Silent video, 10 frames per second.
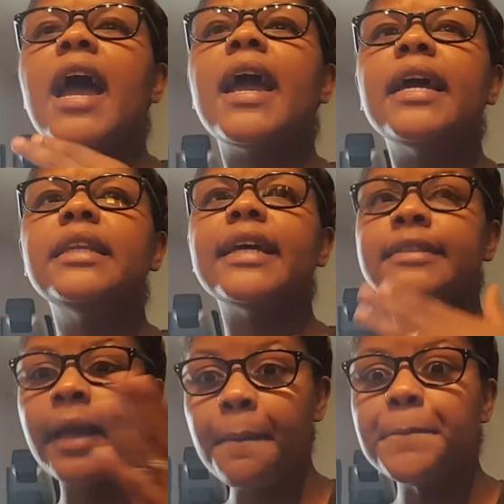
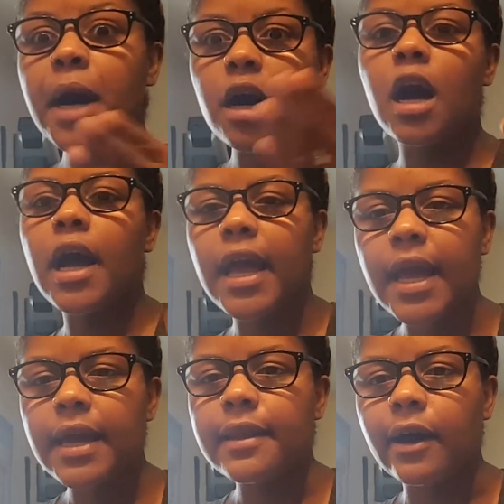let them buck her
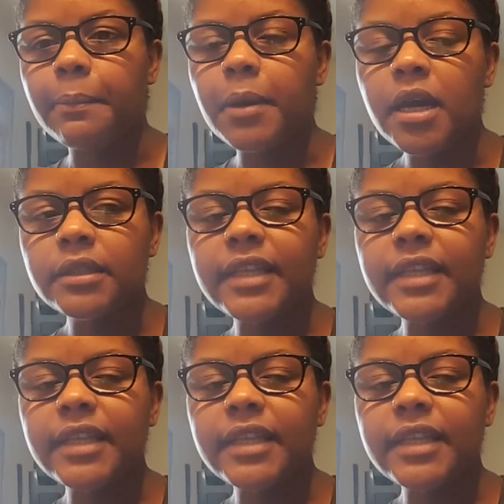head up